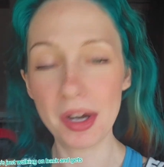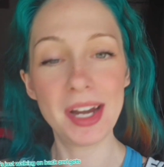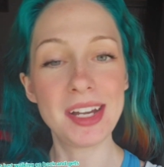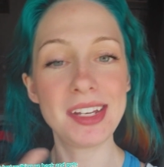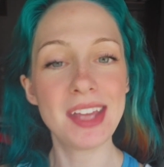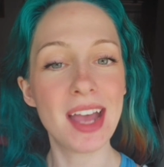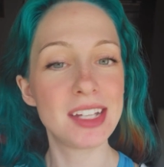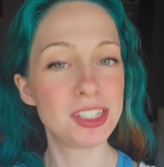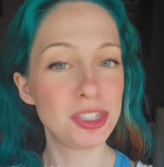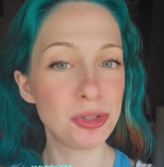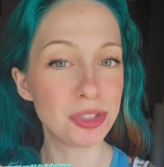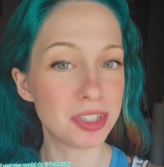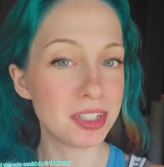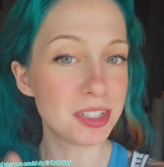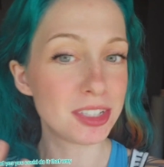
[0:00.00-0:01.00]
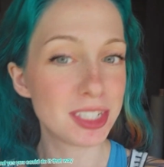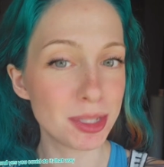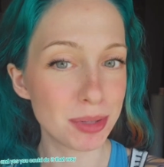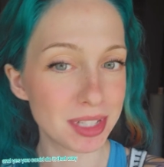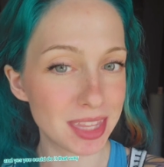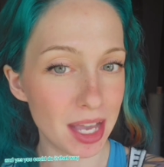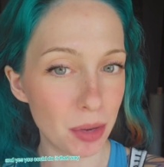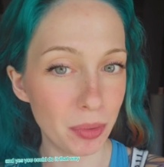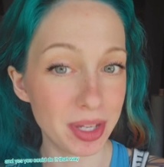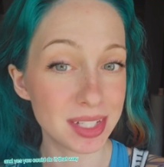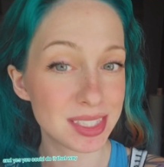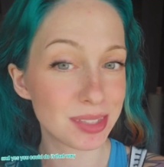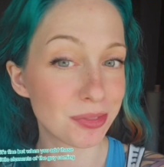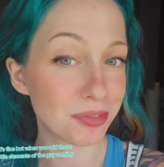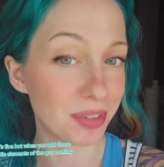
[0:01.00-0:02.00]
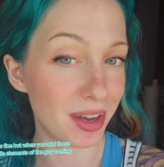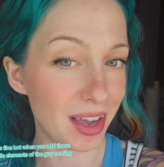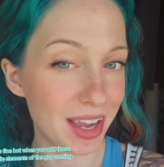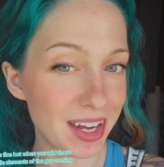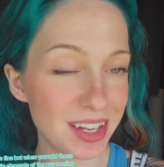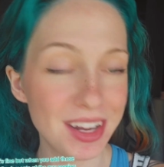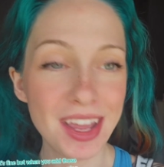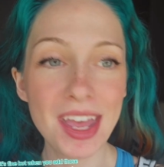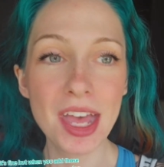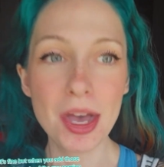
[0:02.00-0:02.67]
And yes, you could do it that way. It's fine.